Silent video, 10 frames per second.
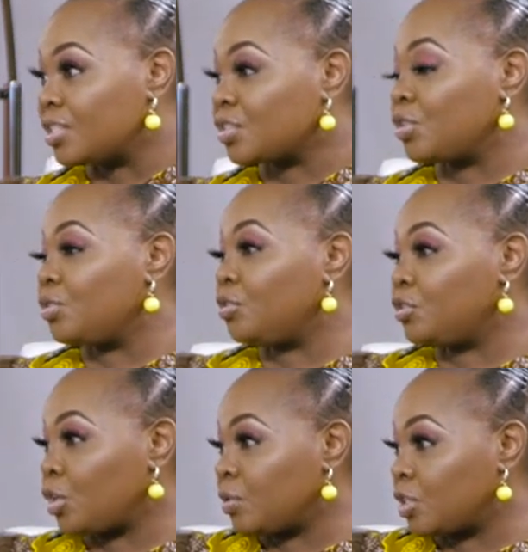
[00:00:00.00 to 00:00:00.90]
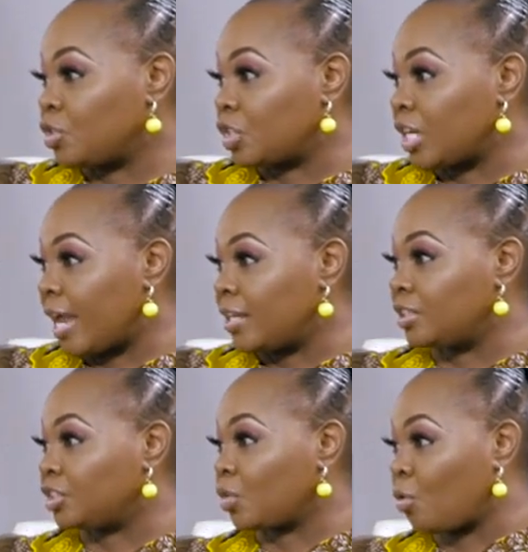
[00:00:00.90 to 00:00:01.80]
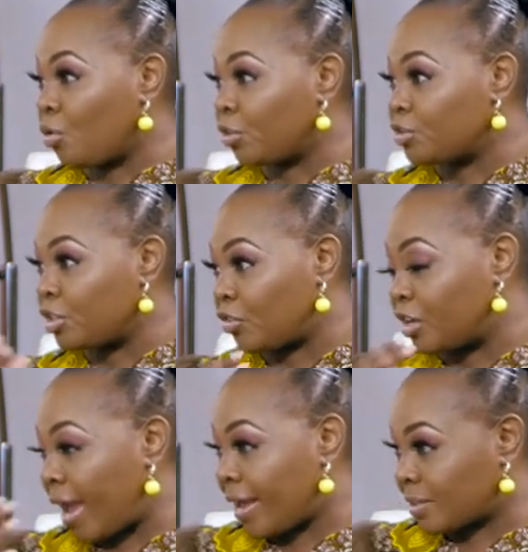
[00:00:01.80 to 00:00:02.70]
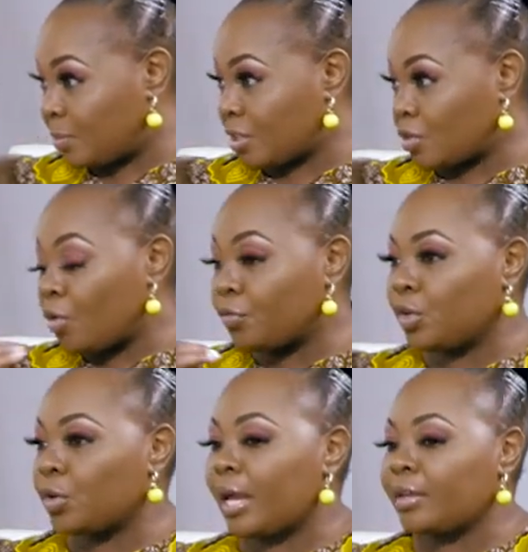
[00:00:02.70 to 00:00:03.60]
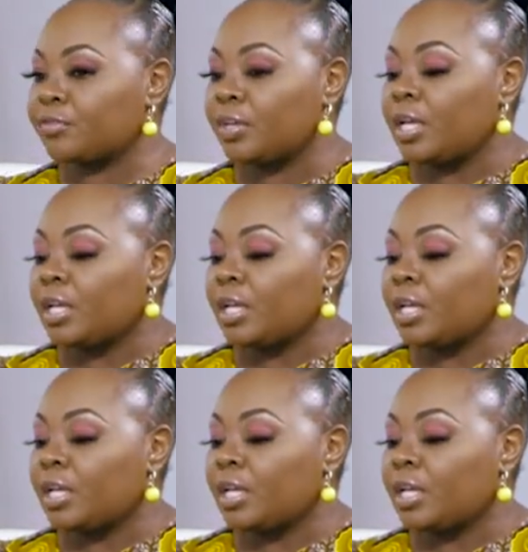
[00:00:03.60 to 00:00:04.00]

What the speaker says: So you've chosen to challenge all those different aspects of your life.